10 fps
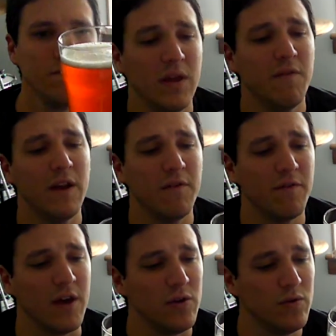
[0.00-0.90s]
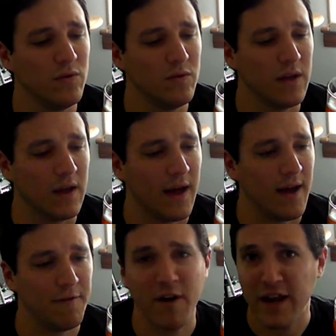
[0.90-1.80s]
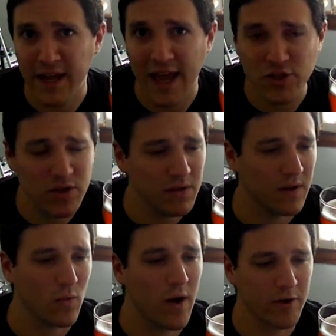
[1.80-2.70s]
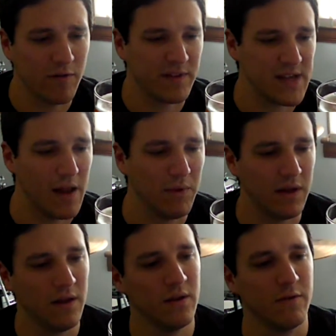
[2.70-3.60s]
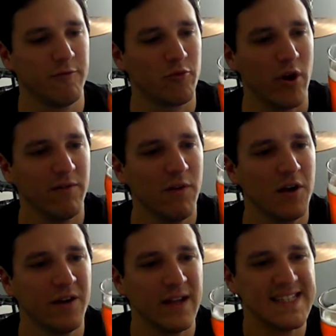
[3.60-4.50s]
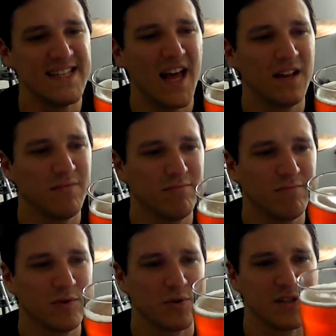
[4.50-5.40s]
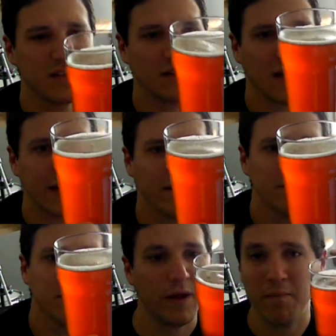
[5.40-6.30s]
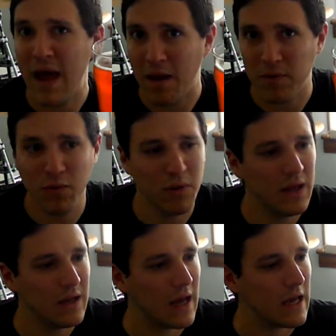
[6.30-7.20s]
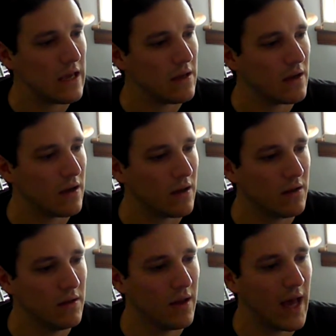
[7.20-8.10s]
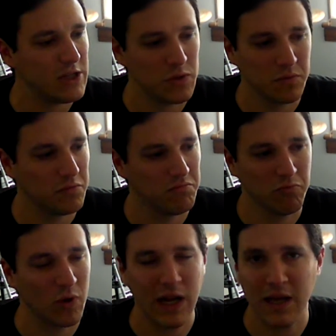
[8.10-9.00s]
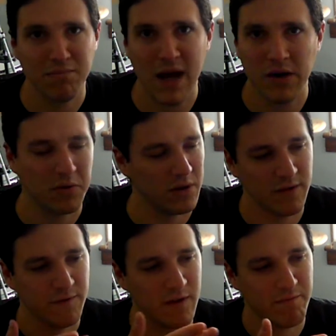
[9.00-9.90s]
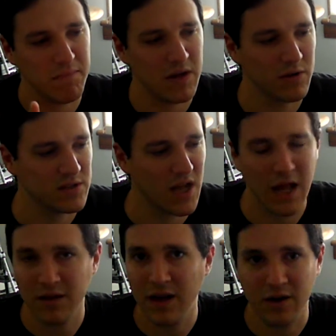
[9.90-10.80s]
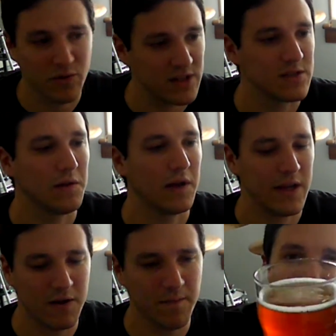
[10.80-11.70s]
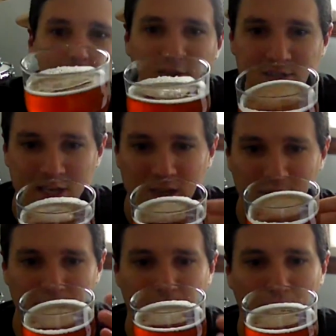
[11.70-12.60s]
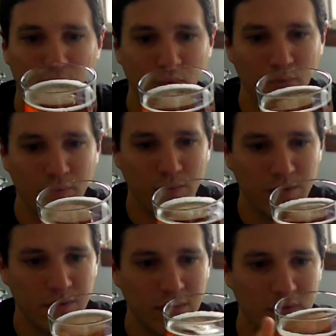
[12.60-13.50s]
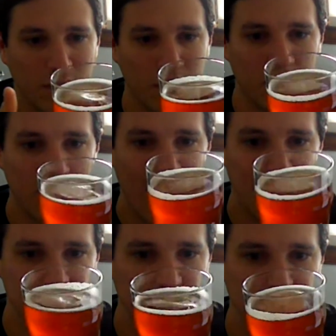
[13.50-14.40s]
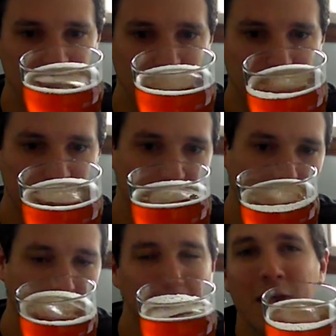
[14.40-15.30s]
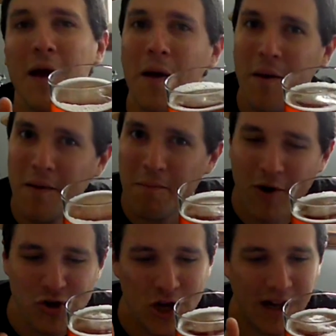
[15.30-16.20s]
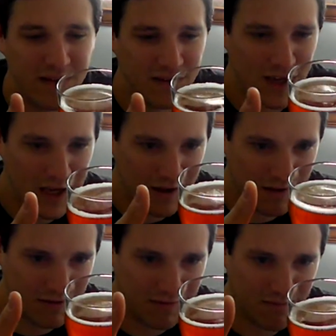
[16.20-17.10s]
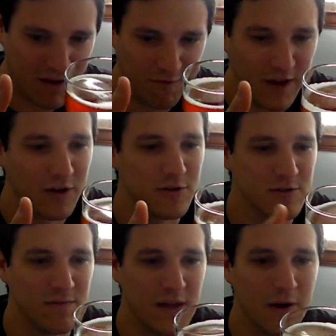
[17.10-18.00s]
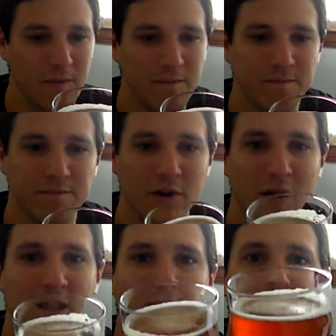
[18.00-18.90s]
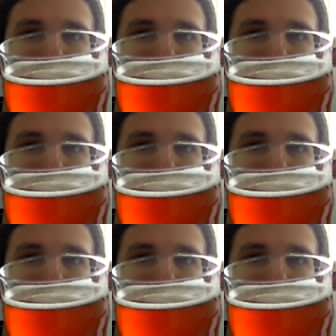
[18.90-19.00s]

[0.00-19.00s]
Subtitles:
Even if I used a finding agent, a quarter of a tablet of Protofluck, it's not crystal clear, but I'm happy with it. I don't really matter if a beer is not crystal clear. I can see through the glass. I can partially see my fingers there. All right.